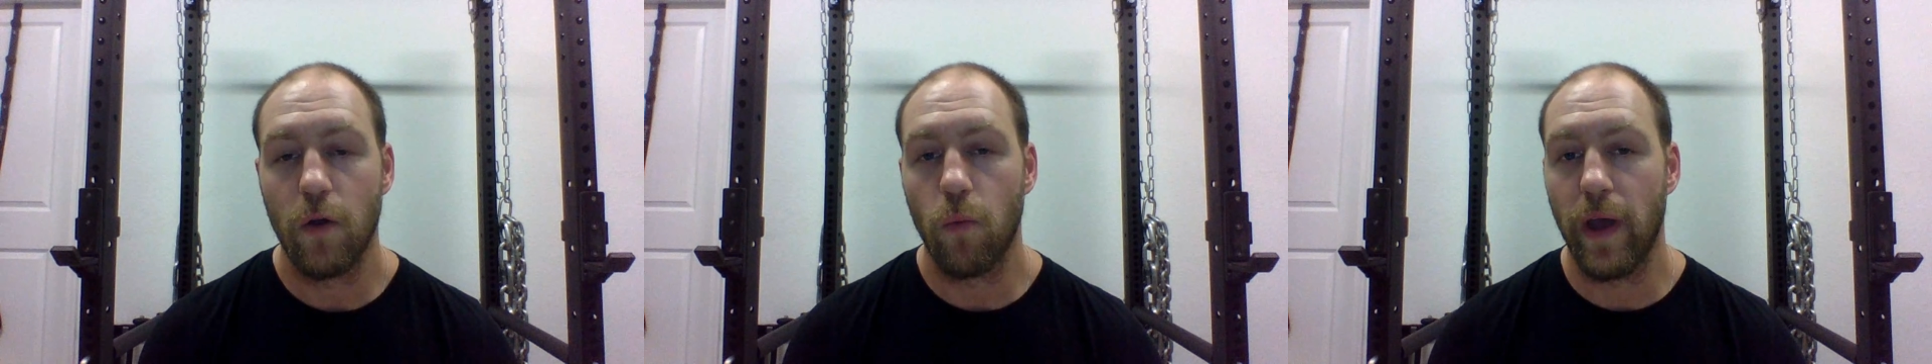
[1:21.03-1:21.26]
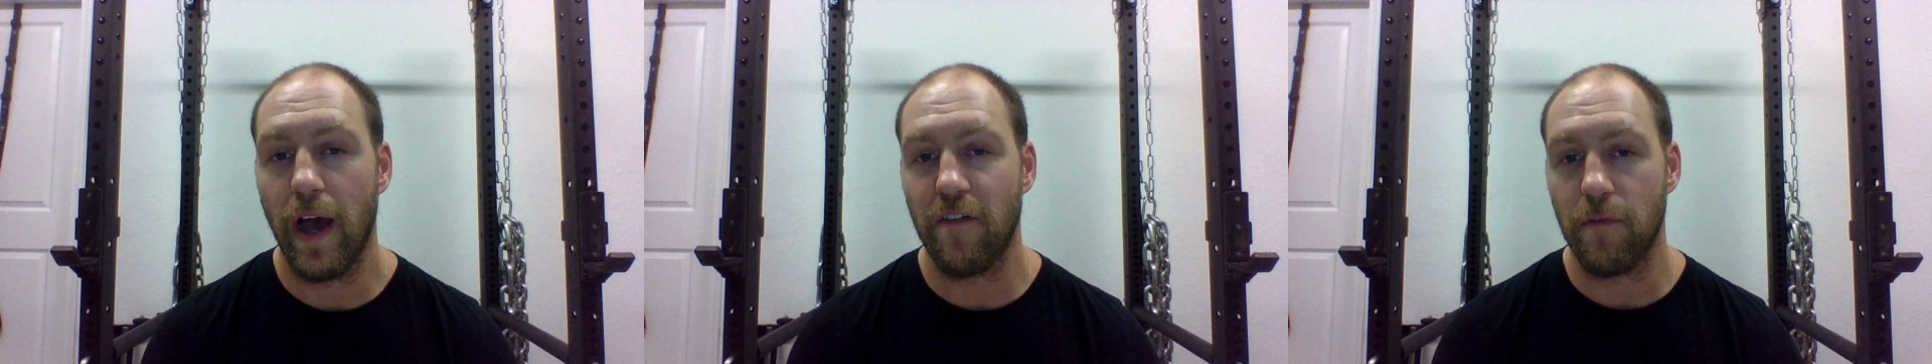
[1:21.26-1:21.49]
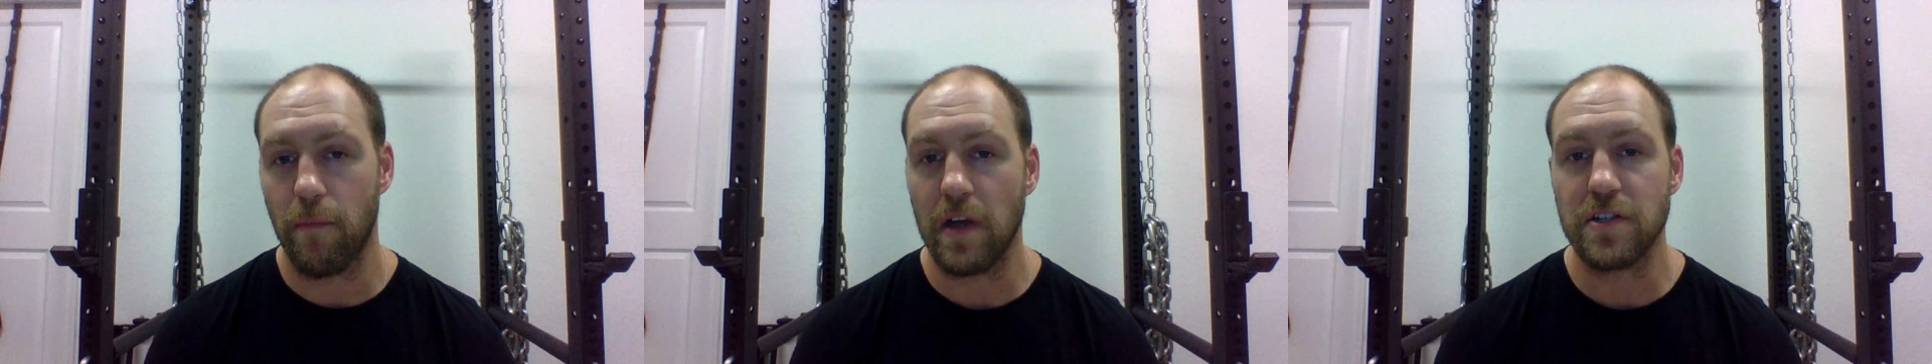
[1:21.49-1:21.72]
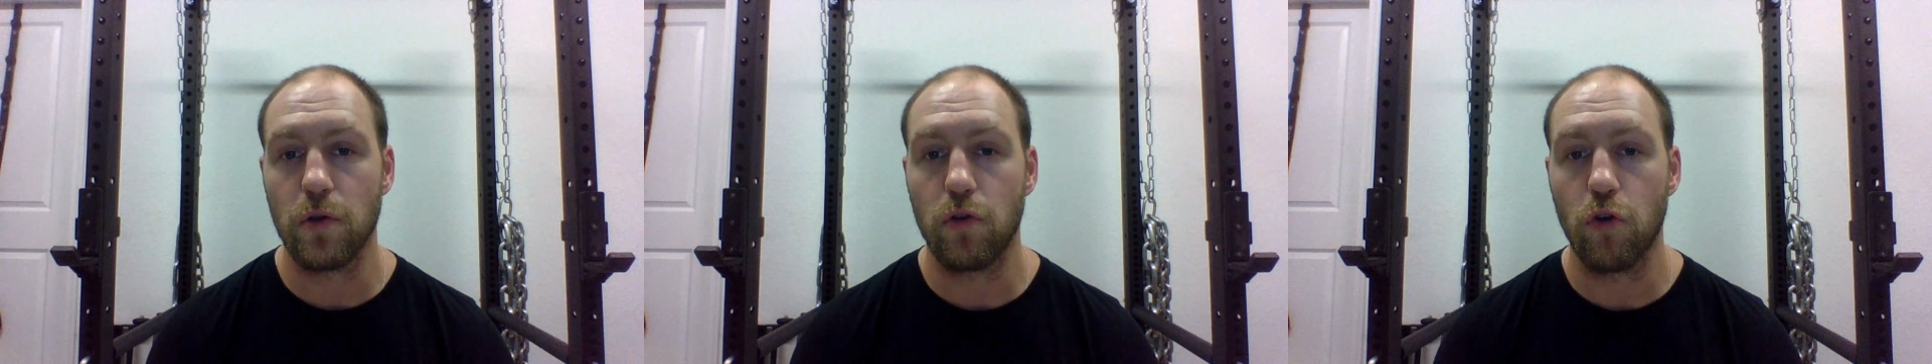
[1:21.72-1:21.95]
We have a
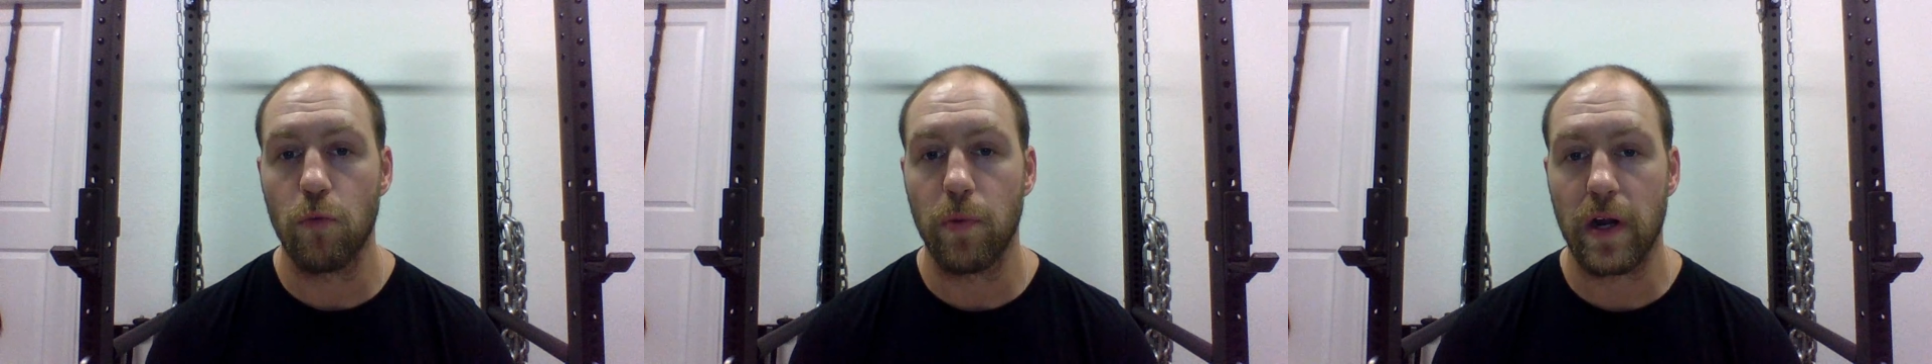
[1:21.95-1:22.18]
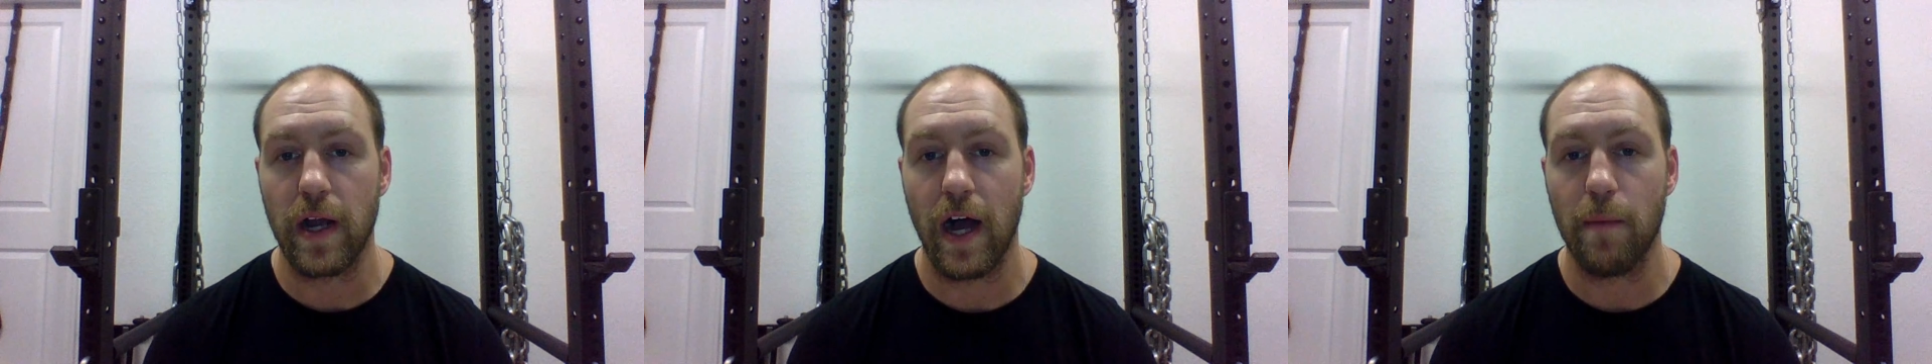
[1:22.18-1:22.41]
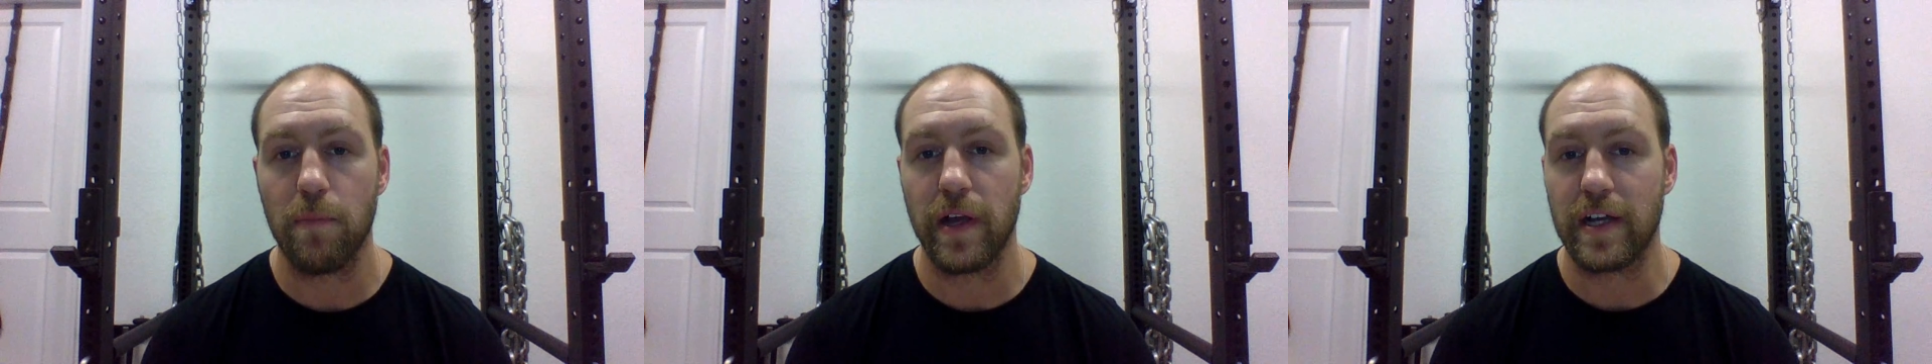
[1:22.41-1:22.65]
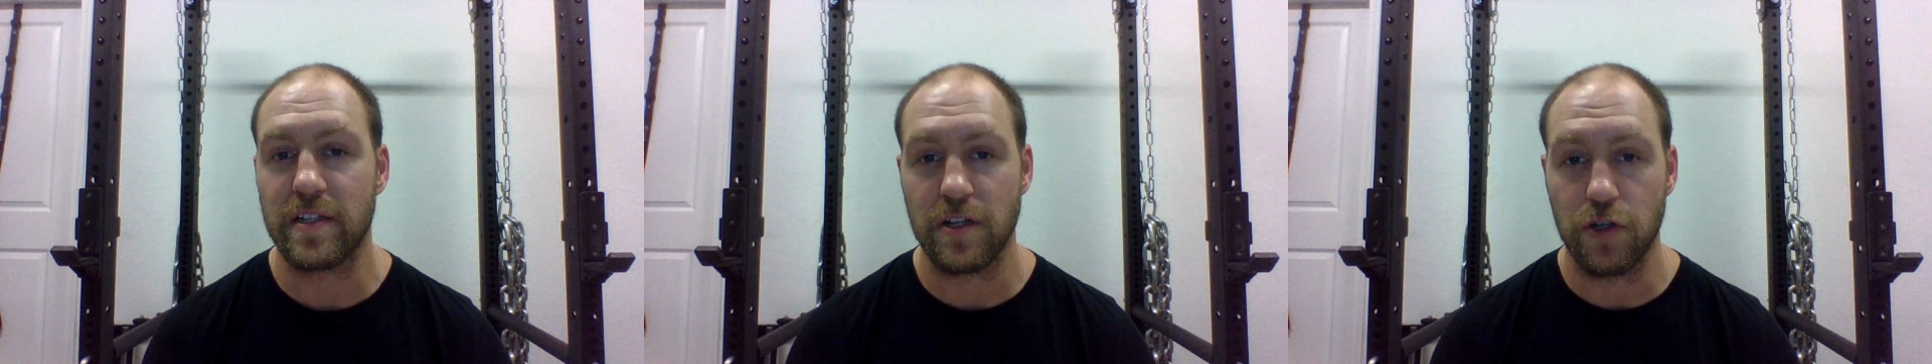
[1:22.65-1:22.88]
muscle group or
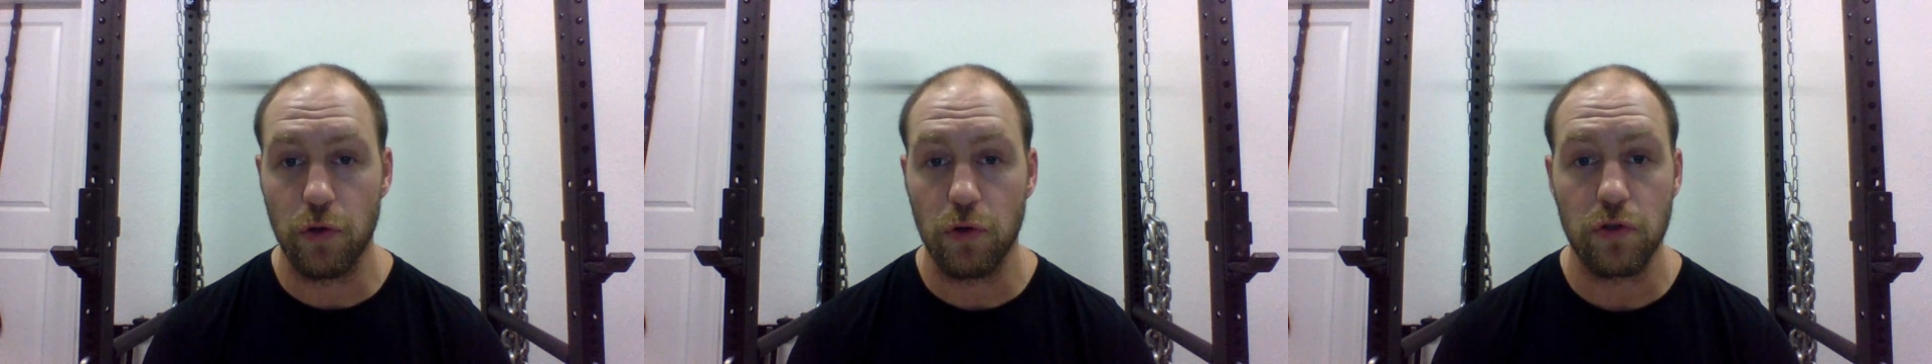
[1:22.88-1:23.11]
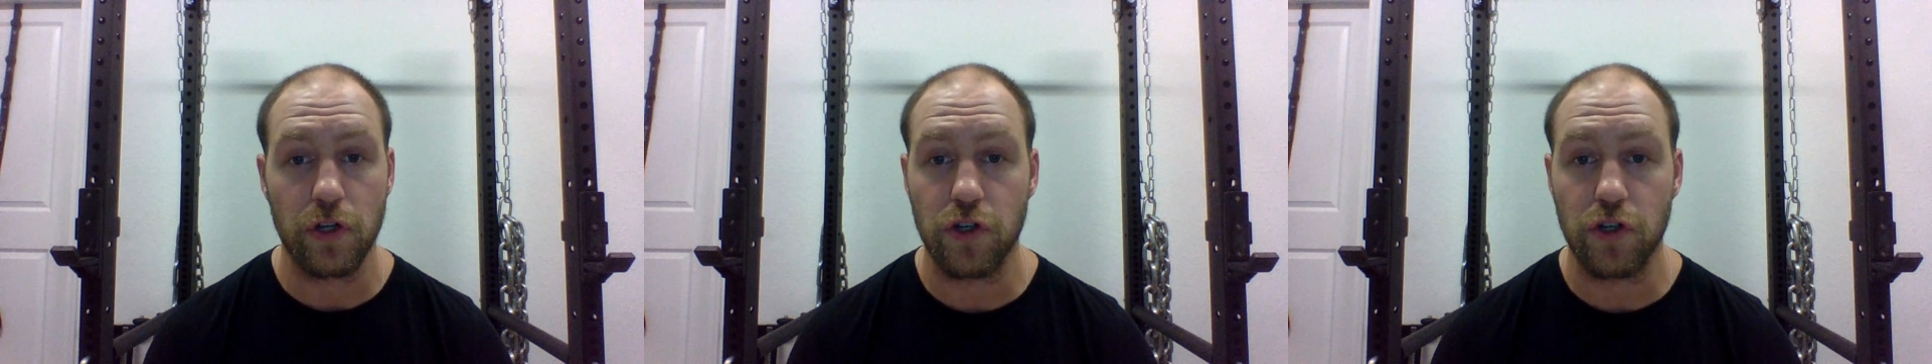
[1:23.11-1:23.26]
complex that's usually